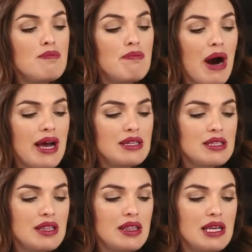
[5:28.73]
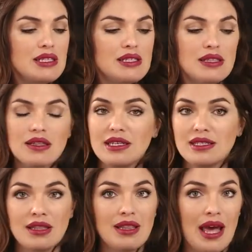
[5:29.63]
but this
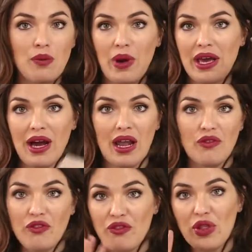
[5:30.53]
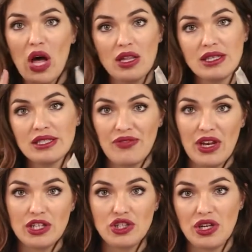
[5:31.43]
is a lightweight kind of flawless
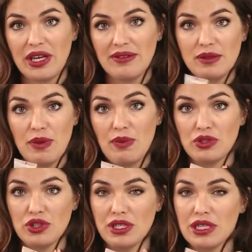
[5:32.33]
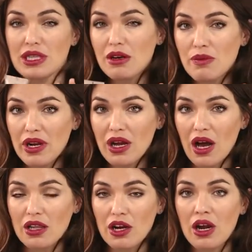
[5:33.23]
finish, and it gives people just a little bit of
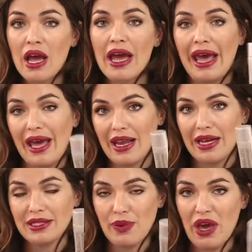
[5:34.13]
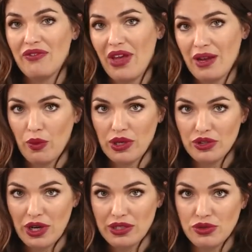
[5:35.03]
color and SPF and
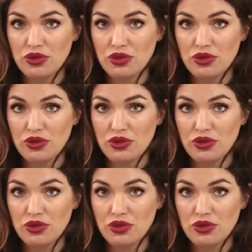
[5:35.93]
moisturizer.